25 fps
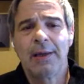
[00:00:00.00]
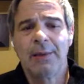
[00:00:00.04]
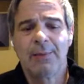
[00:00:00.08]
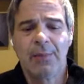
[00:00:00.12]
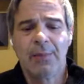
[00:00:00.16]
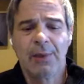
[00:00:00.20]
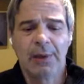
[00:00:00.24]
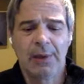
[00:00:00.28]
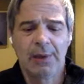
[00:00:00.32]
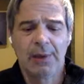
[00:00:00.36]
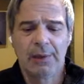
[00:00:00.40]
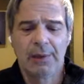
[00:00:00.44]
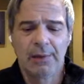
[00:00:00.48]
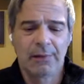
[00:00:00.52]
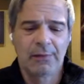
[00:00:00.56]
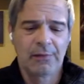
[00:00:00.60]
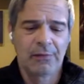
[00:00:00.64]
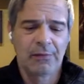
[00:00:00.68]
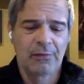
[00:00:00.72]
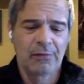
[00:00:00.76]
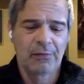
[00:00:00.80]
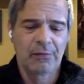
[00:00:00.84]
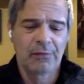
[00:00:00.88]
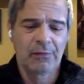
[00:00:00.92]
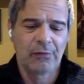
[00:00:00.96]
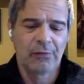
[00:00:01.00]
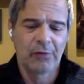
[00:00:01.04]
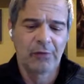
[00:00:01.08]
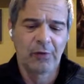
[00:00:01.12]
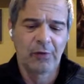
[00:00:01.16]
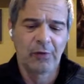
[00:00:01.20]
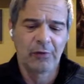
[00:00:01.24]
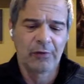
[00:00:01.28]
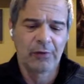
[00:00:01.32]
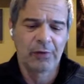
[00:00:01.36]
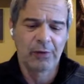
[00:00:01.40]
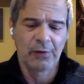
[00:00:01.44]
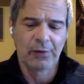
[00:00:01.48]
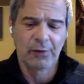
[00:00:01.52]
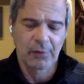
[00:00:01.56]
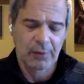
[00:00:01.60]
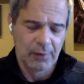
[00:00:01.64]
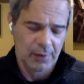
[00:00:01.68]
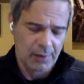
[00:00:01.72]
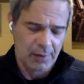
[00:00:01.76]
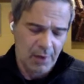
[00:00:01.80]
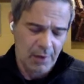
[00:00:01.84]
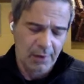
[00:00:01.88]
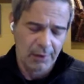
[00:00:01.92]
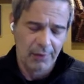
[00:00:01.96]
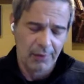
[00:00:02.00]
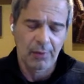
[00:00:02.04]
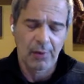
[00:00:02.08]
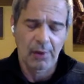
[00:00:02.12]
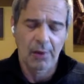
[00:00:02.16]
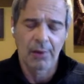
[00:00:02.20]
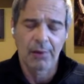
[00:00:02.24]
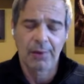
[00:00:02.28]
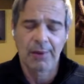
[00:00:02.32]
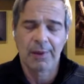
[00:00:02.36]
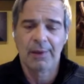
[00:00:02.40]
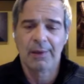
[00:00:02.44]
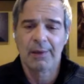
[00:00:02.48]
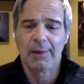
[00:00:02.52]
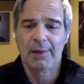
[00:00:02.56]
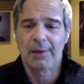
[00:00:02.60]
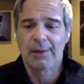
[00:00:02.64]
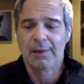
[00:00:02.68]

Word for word: I mean, silver, you could argue, already